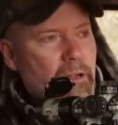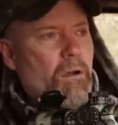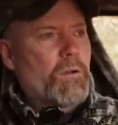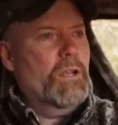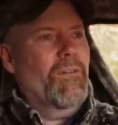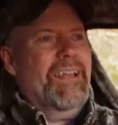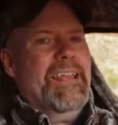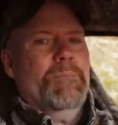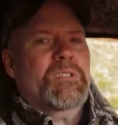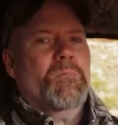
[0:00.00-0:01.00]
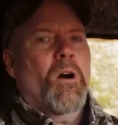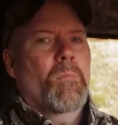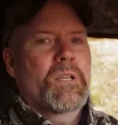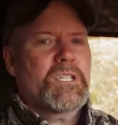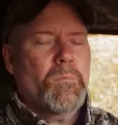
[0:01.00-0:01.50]
to go. You know, aim small,
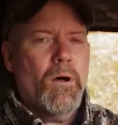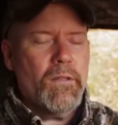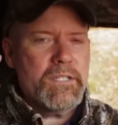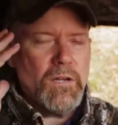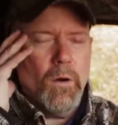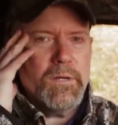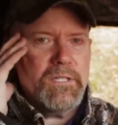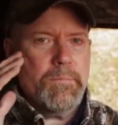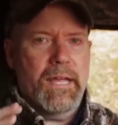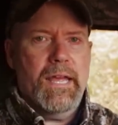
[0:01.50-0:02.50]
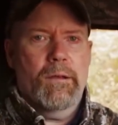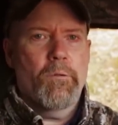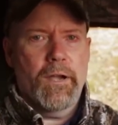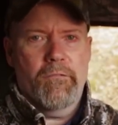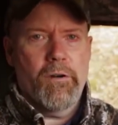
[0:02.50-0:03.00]
miss small, that's always in my head
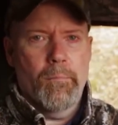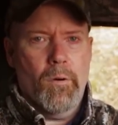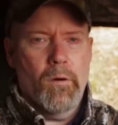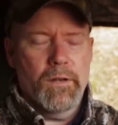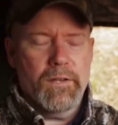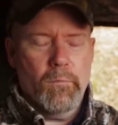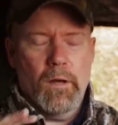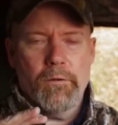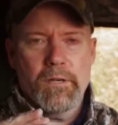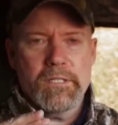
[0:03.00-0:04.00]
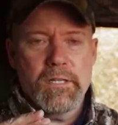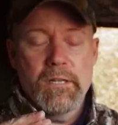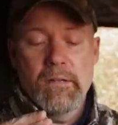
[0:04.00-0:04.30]
whenever I'm bow hunting, whether it's